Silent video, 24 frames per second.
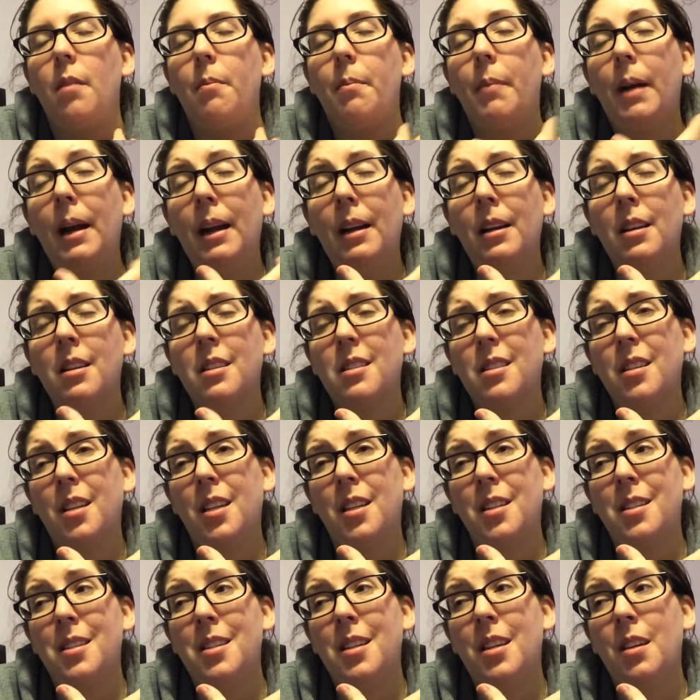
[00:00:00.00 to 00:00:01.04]
minus
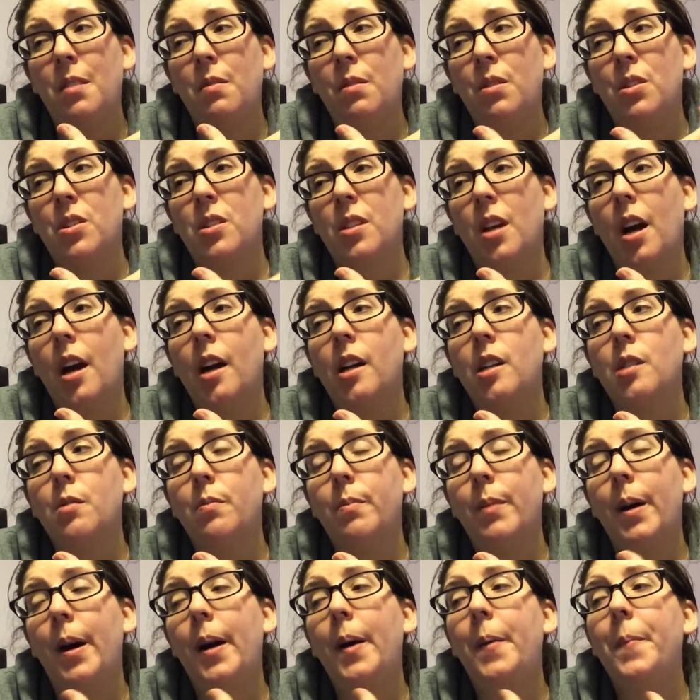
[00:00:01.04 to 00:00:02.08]
Lindsay, which sucked,
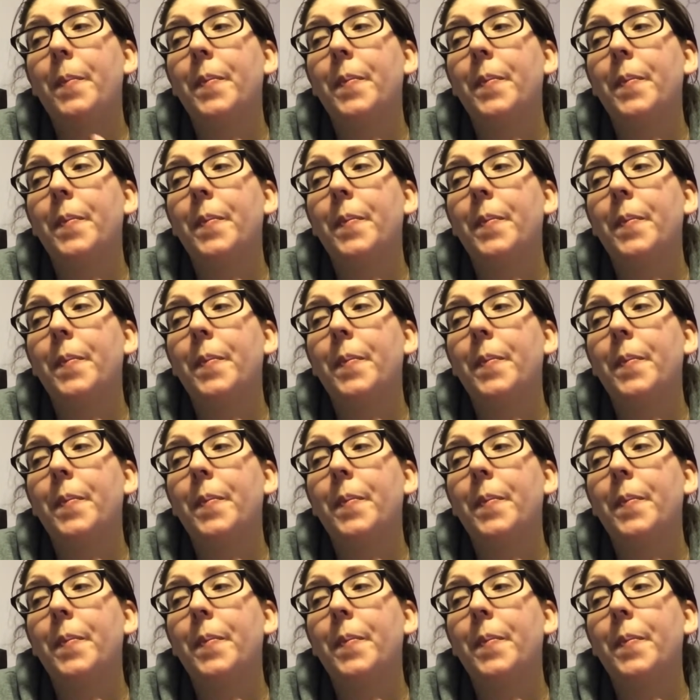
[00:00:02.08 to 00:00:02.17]
but,